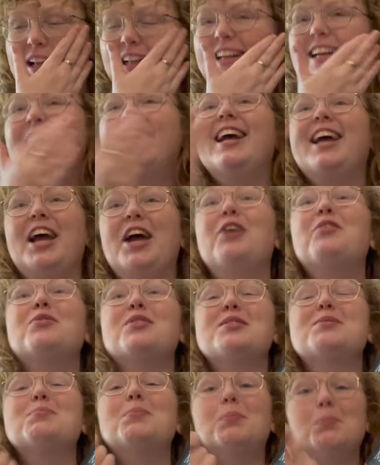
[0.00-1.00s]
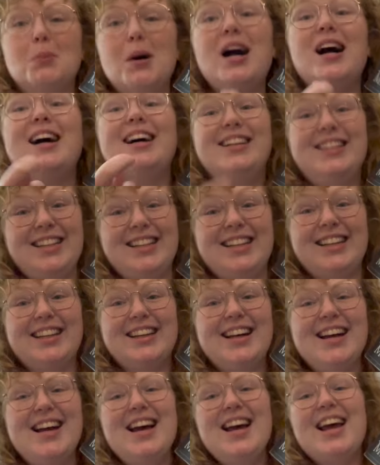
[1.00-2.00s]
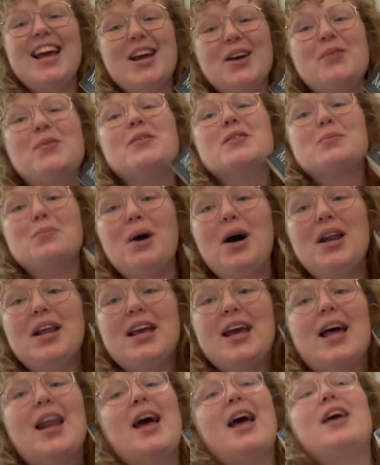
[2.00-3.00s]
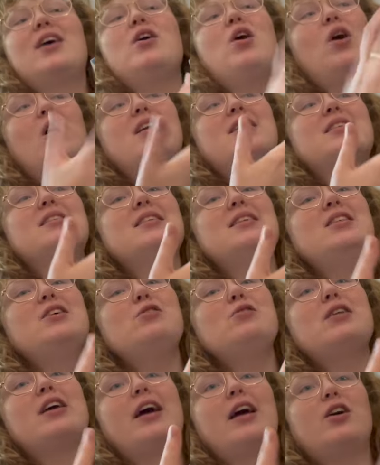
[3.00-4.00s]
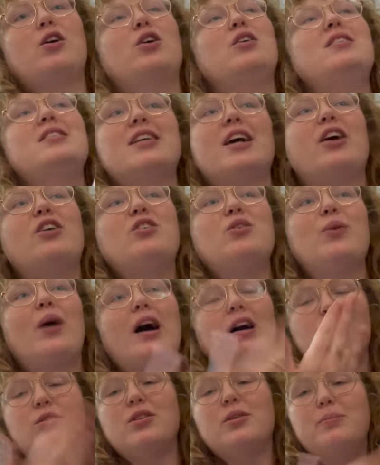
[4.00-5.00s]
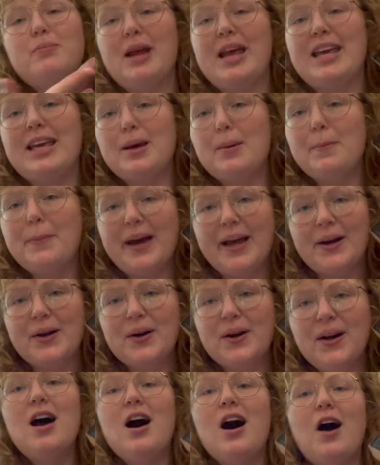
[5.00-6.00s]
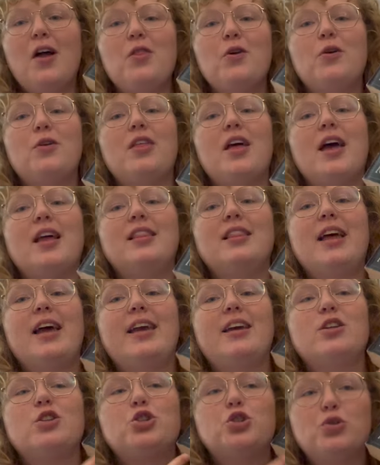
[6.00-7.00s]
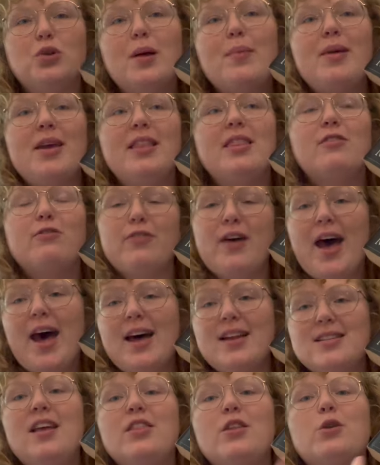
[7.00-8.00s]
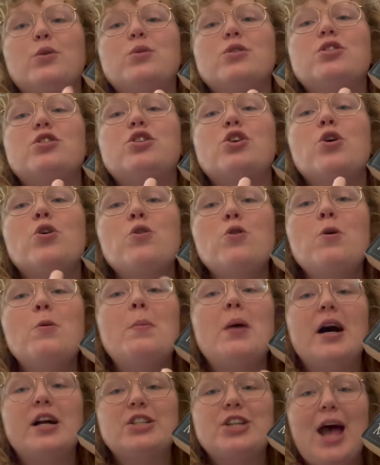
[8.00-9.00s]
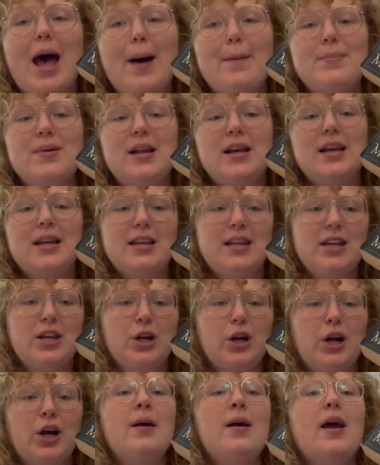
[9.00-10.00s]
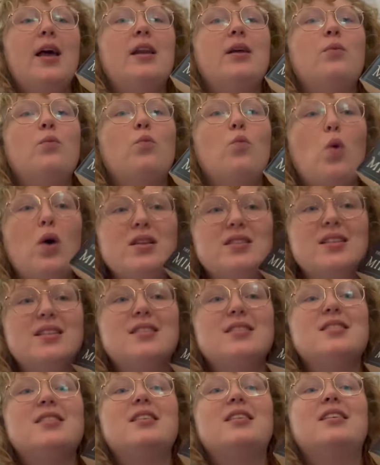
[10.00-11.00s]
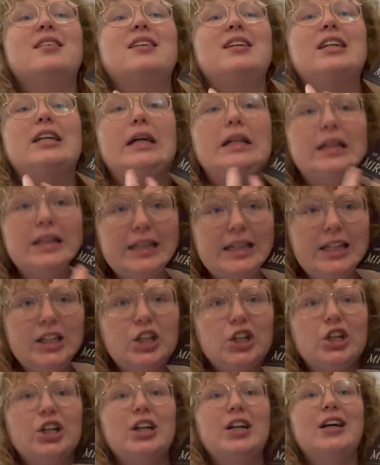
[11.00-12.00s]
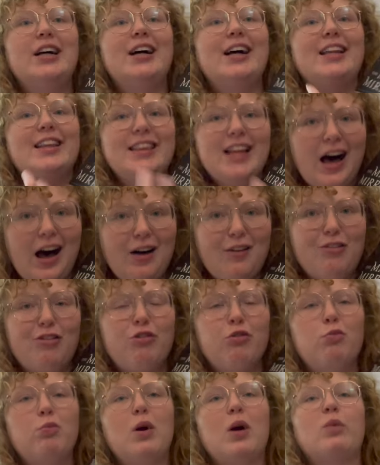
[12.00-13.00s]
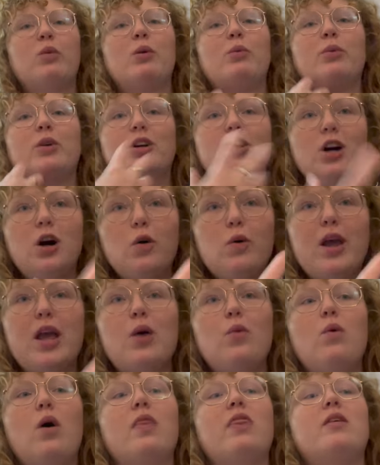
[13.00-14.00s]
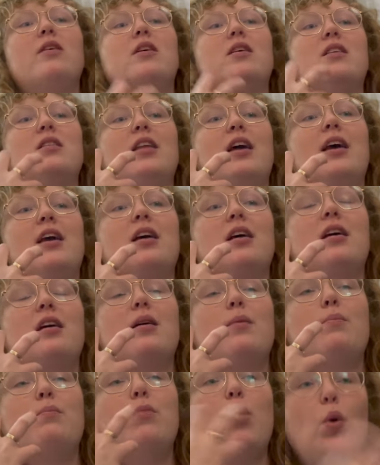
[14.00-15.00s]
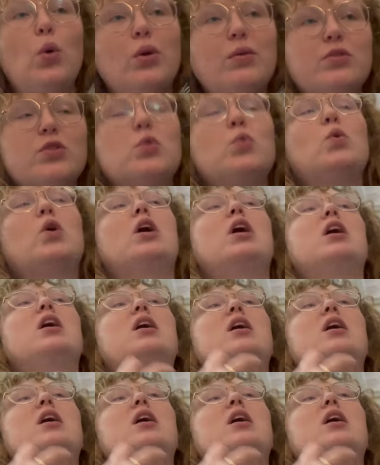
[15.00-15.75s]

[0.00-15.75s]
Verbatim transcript: it was muddy. It was muddy. And I honestly though, like I couldn't tell you how to make it better other than like trimming the fat. There was too much happening in here and it wasn't clear enough where we were going, what the like motives were,